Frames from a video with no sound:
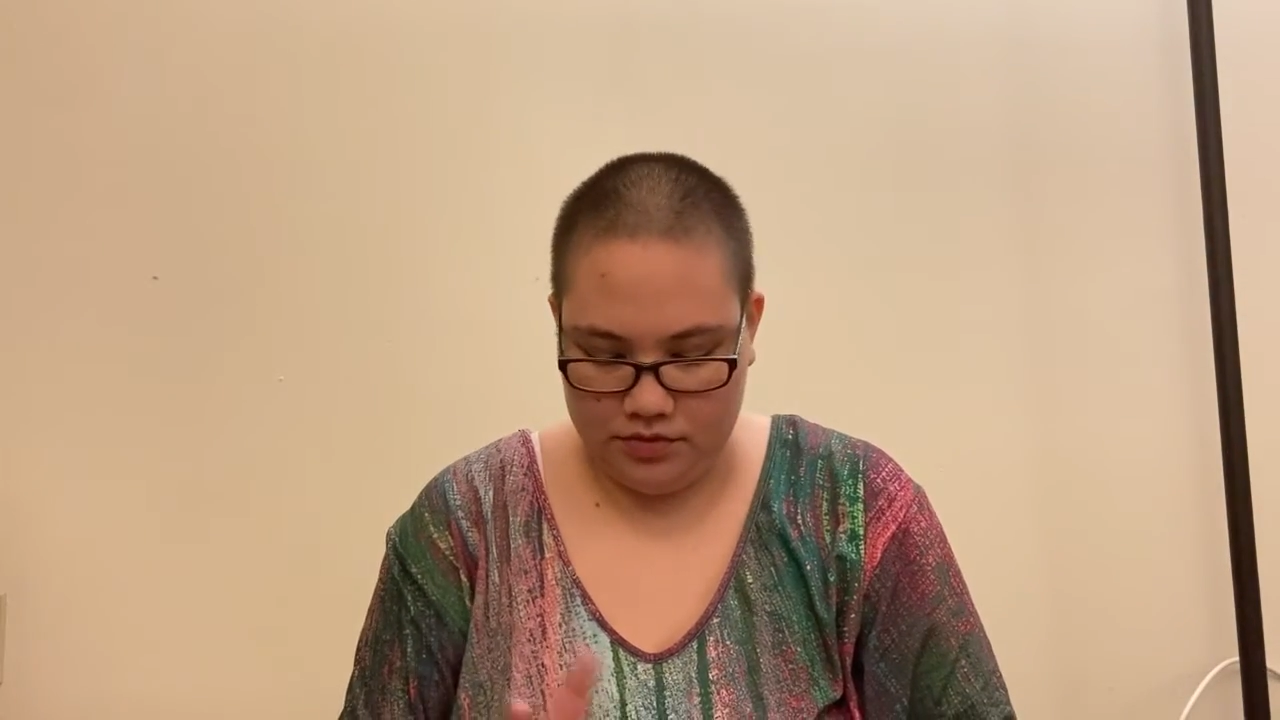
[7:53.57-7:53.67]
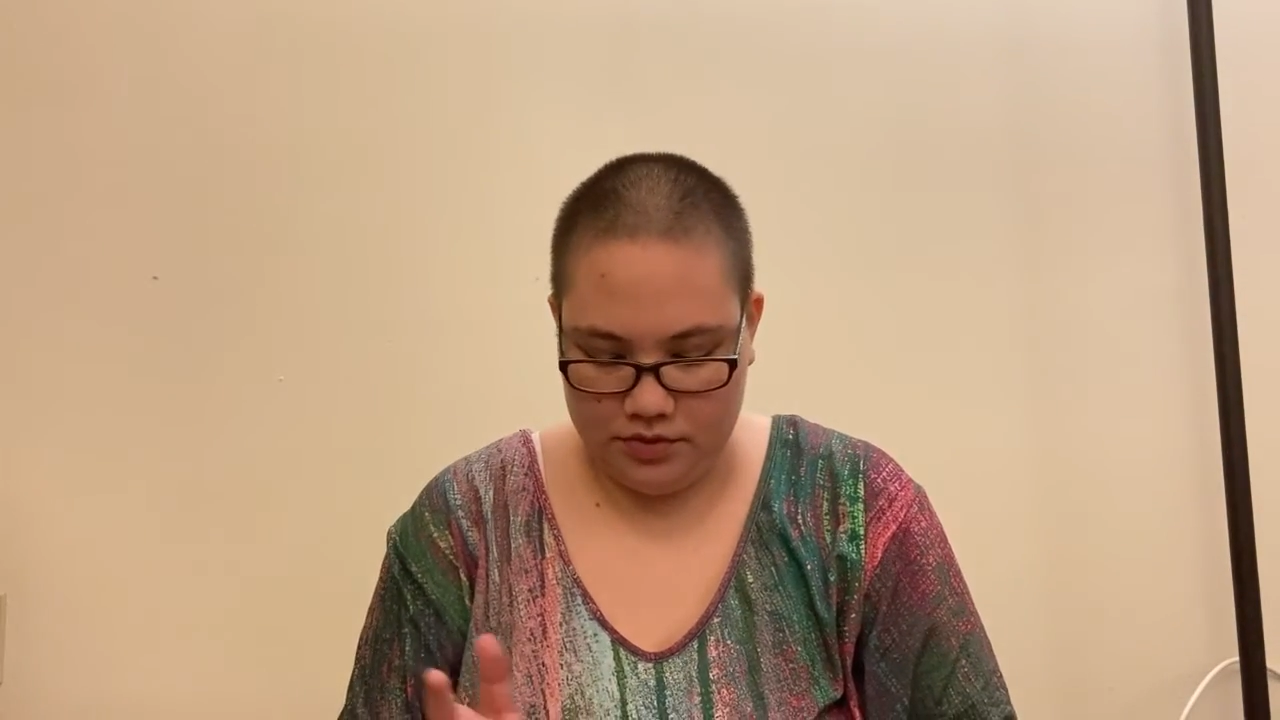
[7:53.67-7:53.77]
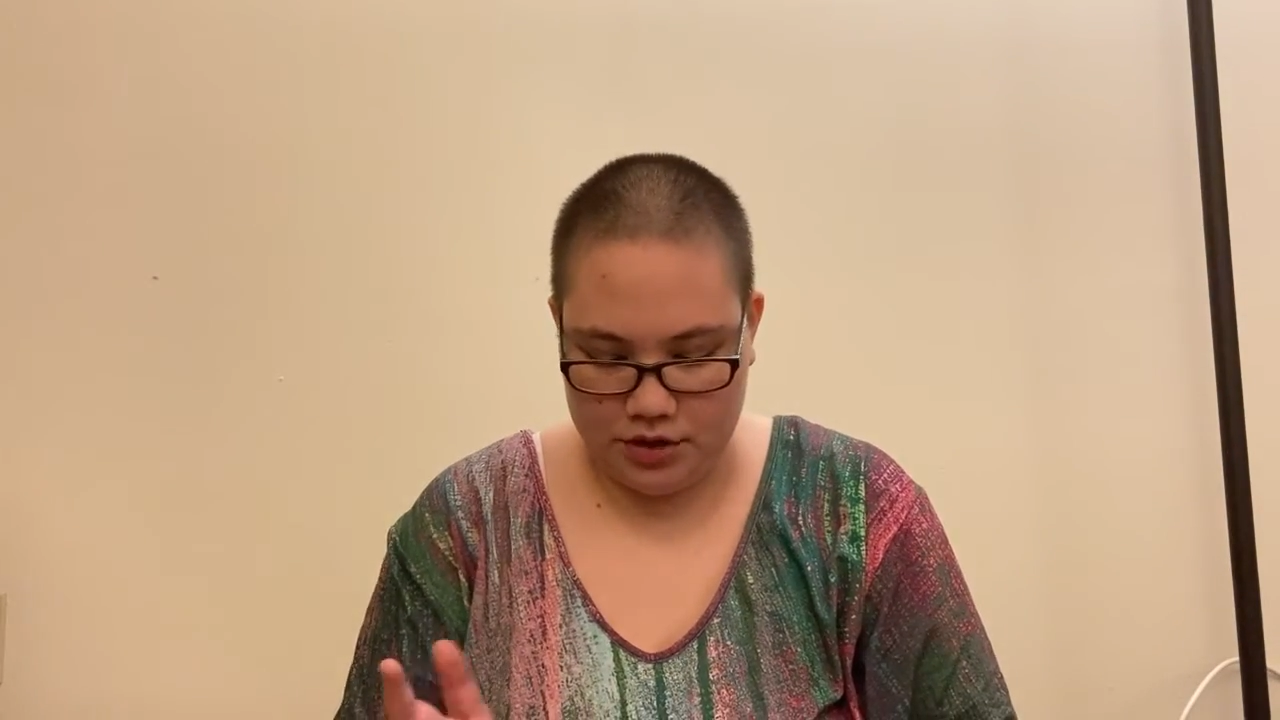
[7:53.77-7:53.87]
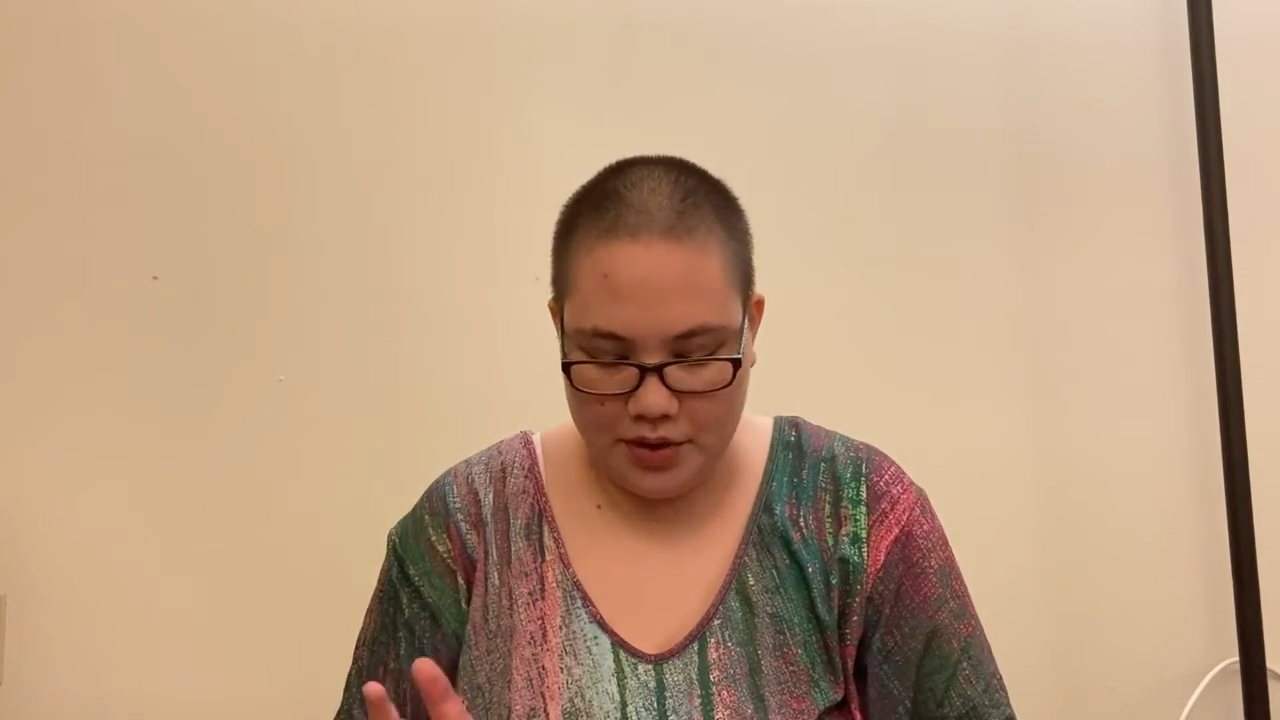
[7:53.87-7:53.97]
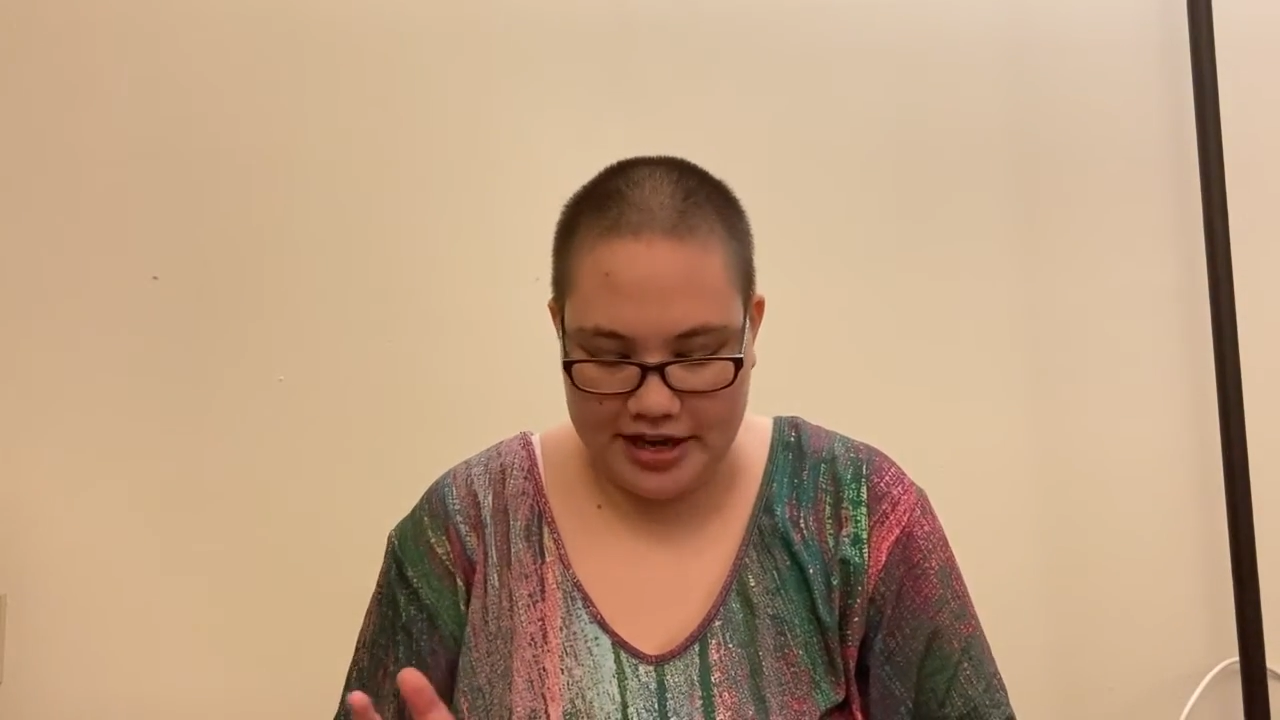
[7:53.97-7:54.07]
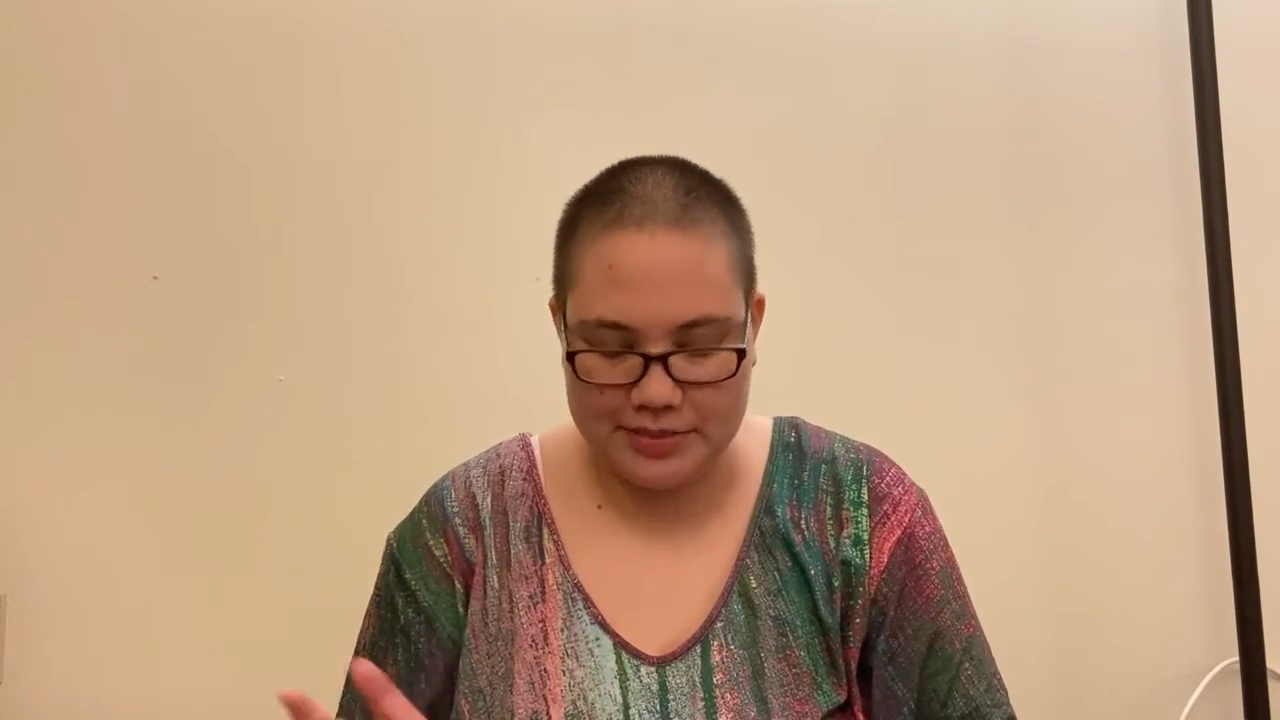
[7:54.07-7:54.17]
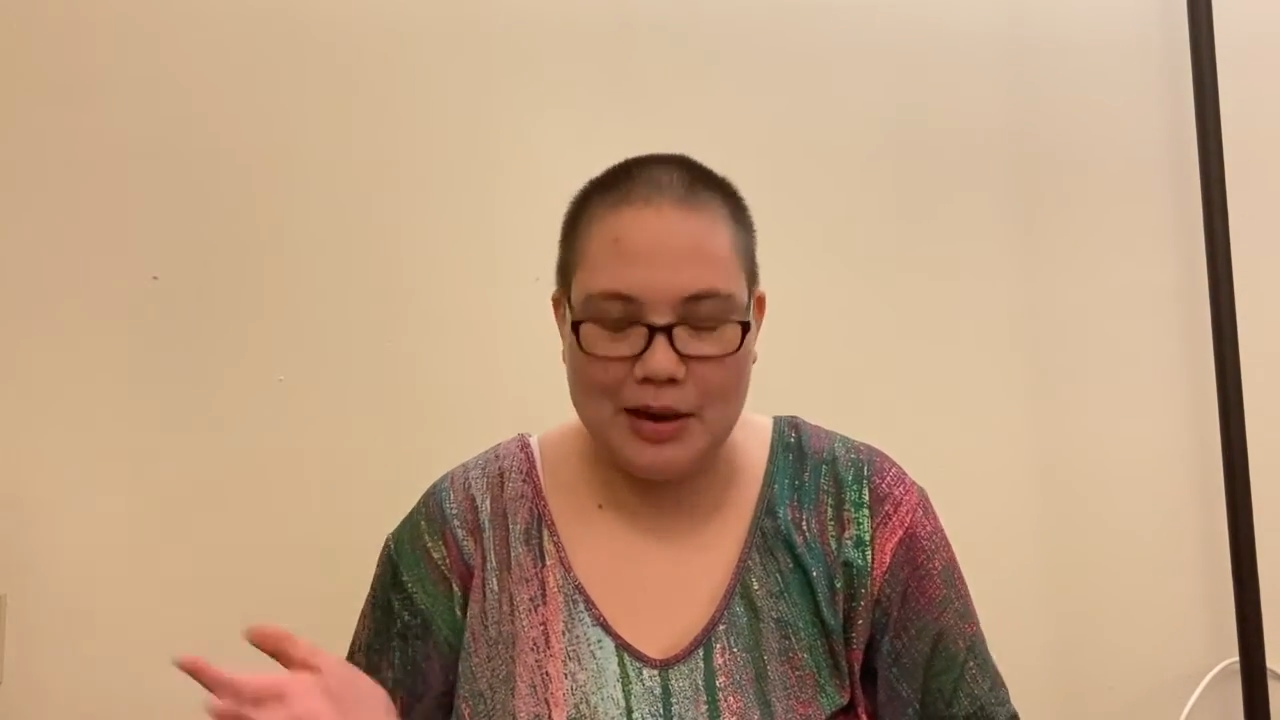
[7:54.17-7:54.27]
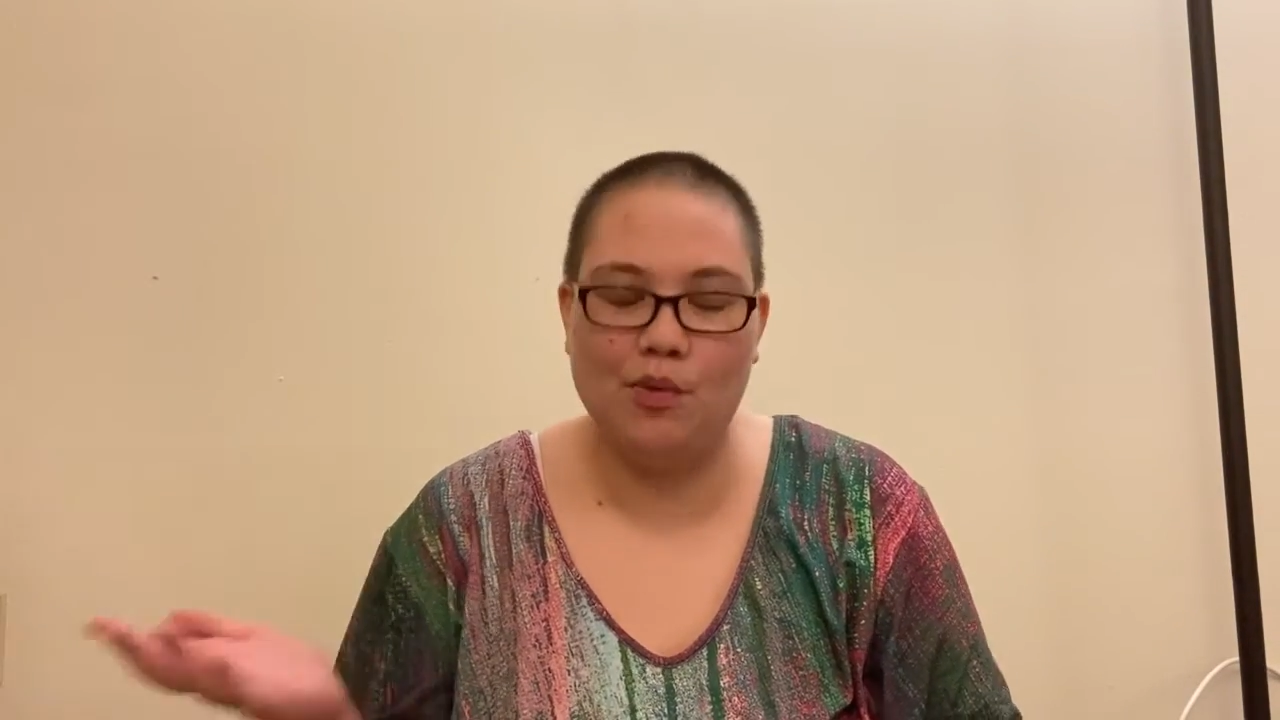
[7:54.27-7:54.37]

So I guess my